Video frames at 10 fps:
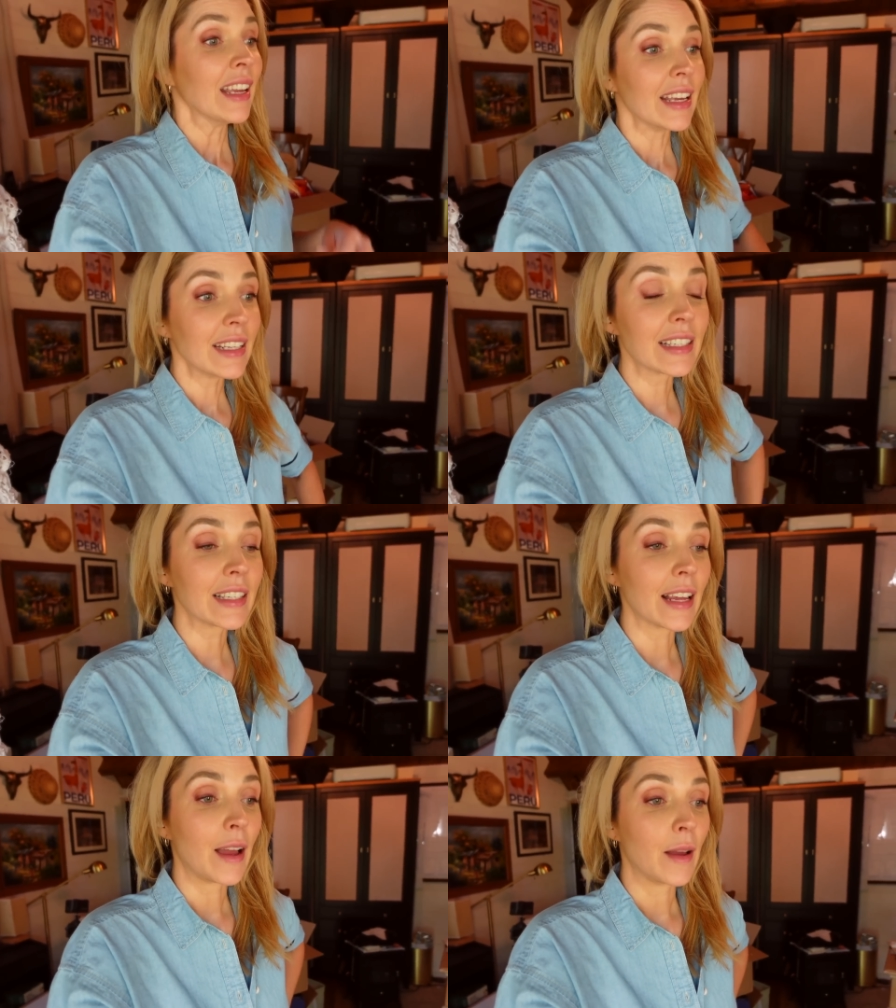It's
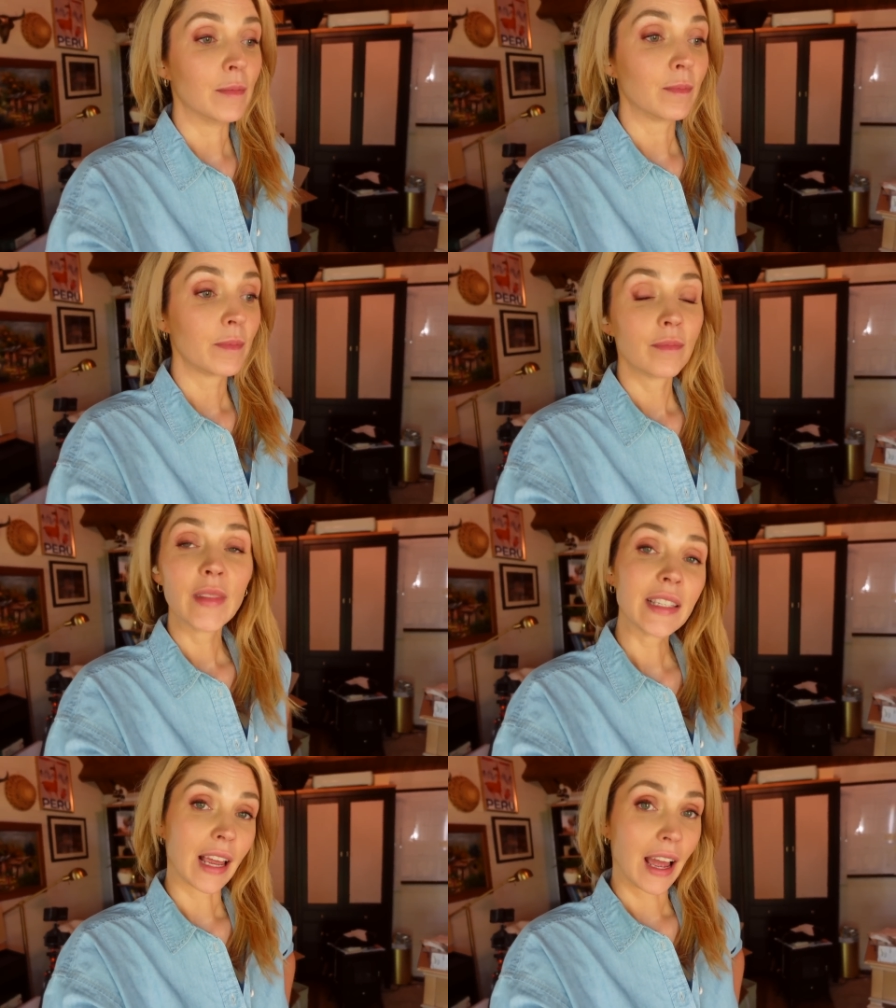um
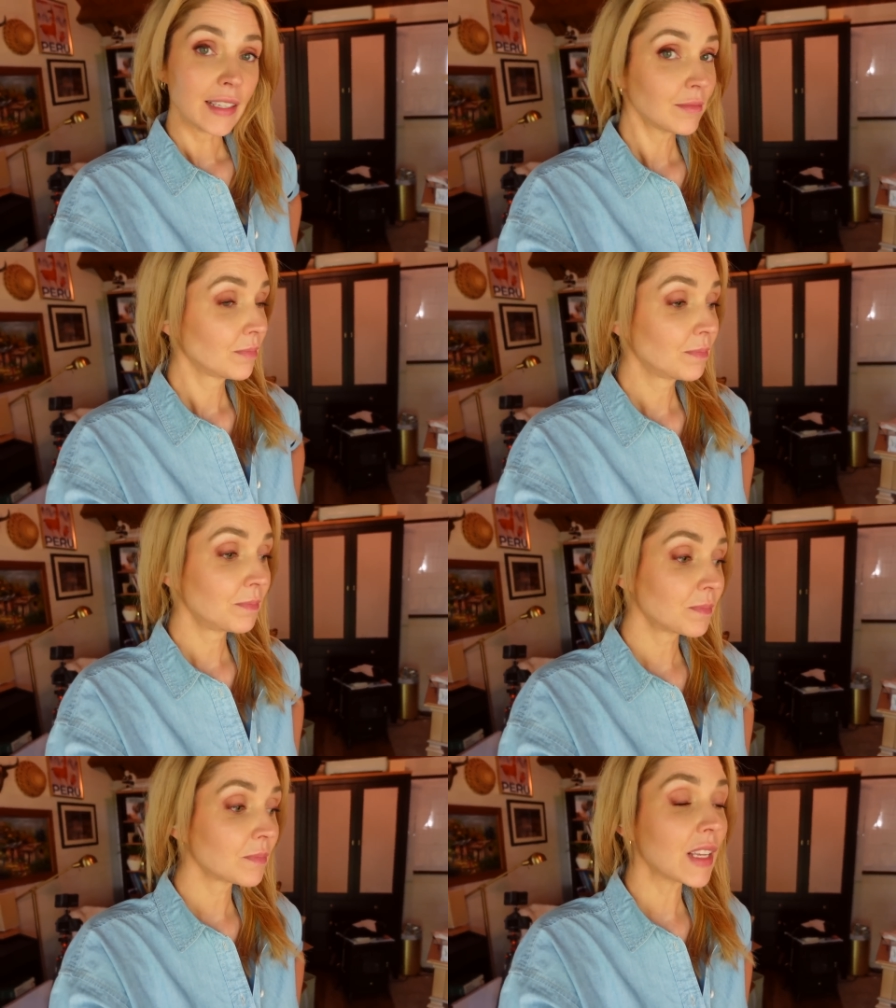it's hot
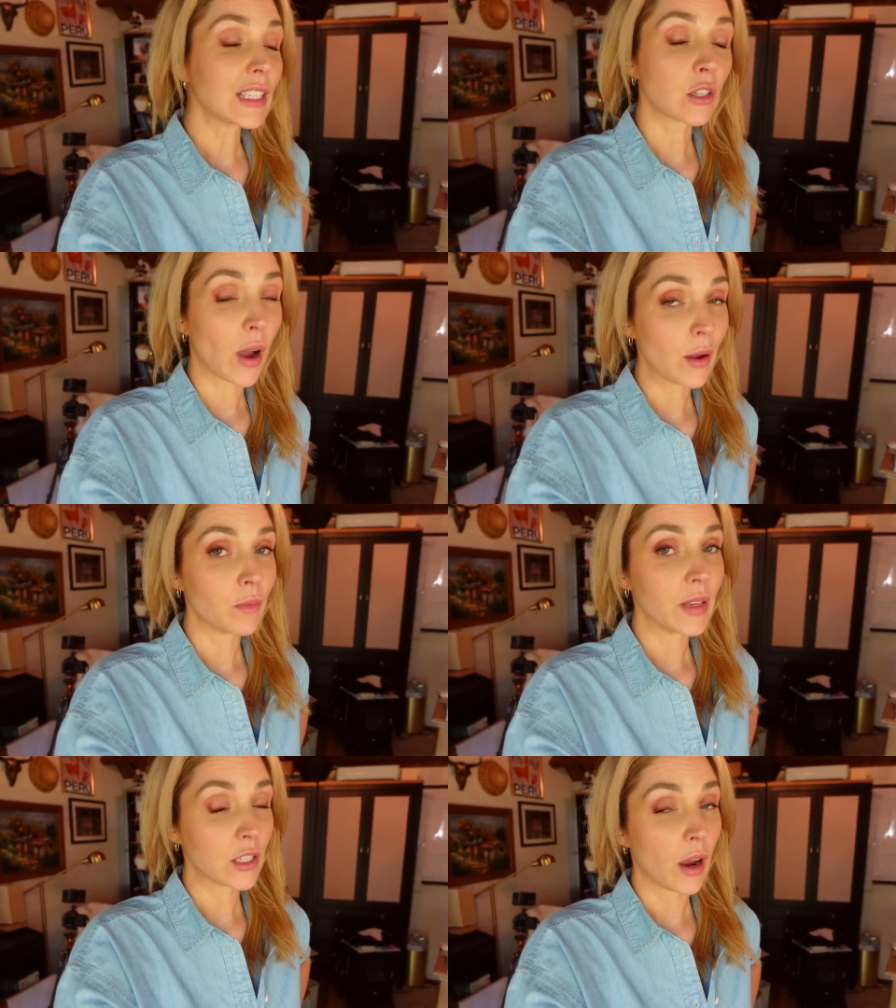it's quite
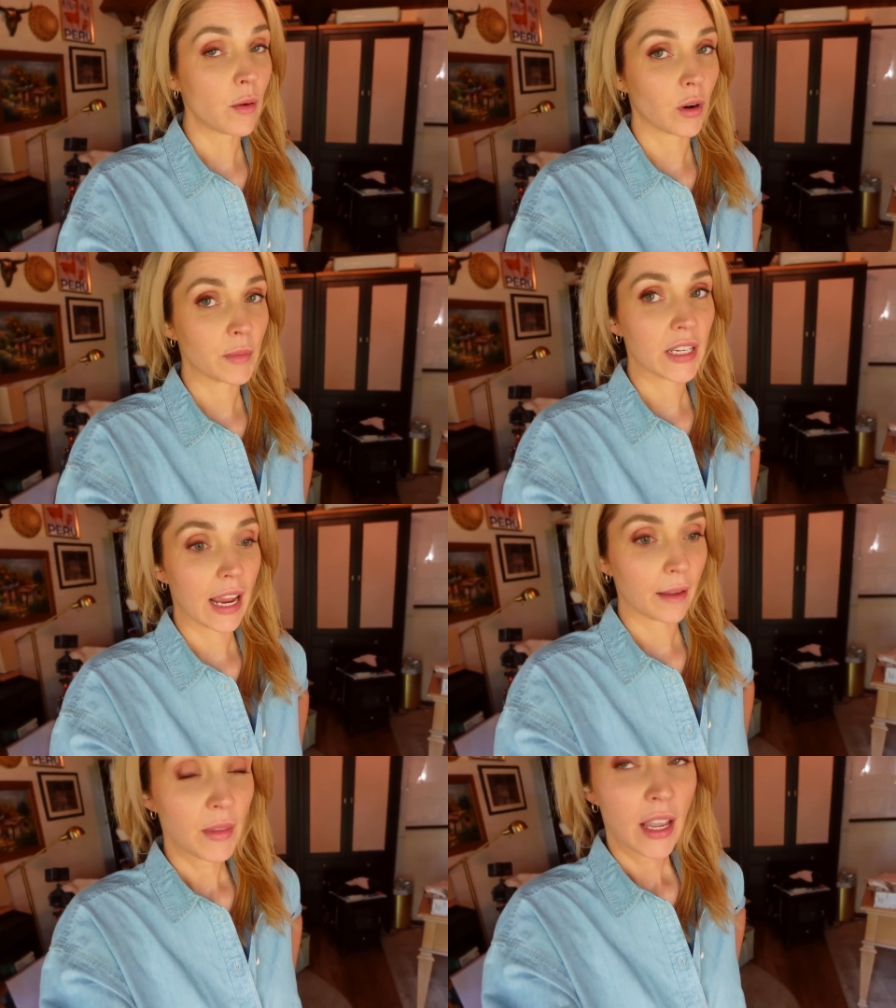it's quite warm today.